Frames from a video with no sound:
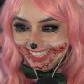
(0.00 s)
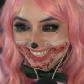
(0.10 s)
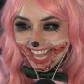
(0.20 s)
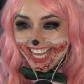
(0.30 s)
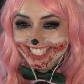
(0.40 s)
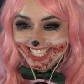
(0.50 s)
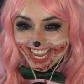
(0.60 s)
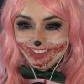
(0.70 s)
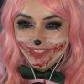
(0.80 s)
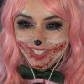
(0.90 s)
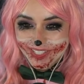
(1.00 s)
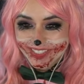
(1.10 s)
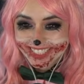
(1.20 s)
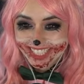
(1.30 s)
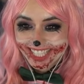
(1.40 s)
Last Day of
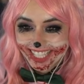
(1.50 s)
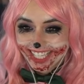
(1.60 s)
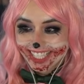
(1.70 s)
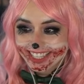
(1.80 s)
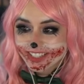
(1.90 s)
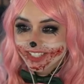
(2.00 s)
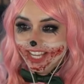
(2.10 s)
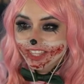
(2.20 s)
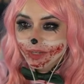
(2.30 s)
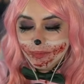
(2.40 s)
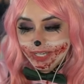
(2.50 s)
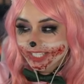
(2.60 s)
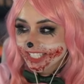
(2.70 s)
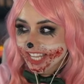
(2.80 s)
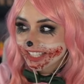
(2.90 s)
June. There's nothing
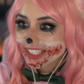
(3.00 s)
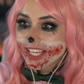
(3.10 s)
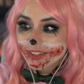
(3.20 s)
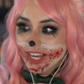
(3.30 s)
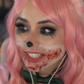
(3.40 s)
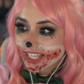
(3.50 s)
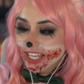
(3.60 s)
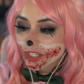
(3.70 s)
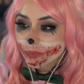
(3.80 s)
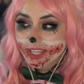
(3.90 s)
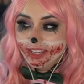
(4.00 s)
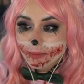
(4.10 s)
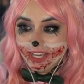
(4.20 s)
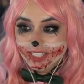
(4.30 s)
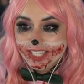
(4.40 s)
embarrassing yet. Later Alligator, we gotta get
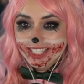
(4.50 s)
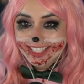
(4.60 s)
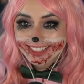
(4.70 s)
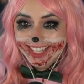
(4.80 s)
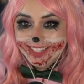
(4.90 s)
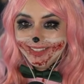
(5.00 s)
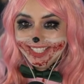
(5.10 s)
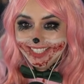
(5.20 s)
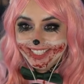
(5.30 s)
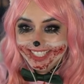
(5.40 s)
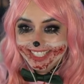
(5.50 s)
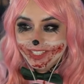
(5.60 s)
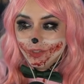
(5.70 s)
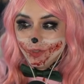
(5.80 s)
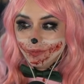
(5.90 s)
back to the Lego series, Cool